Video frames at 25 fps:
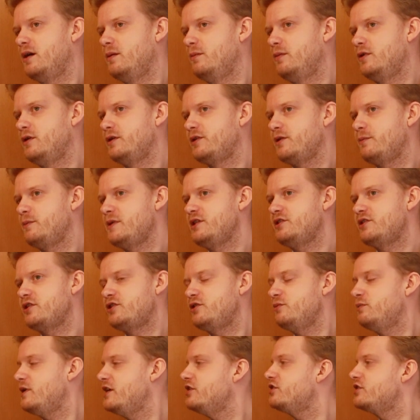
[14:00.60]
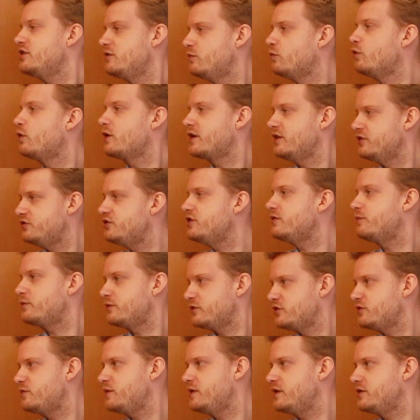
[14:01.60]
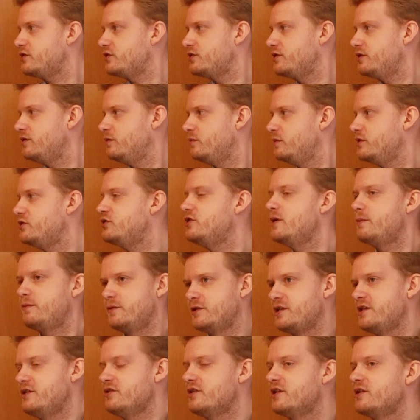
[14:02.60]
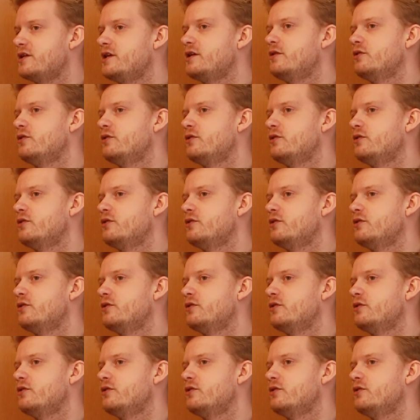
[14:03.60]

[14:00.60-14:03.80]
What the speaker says: But it means that you basically work in separate spheres, with separate internet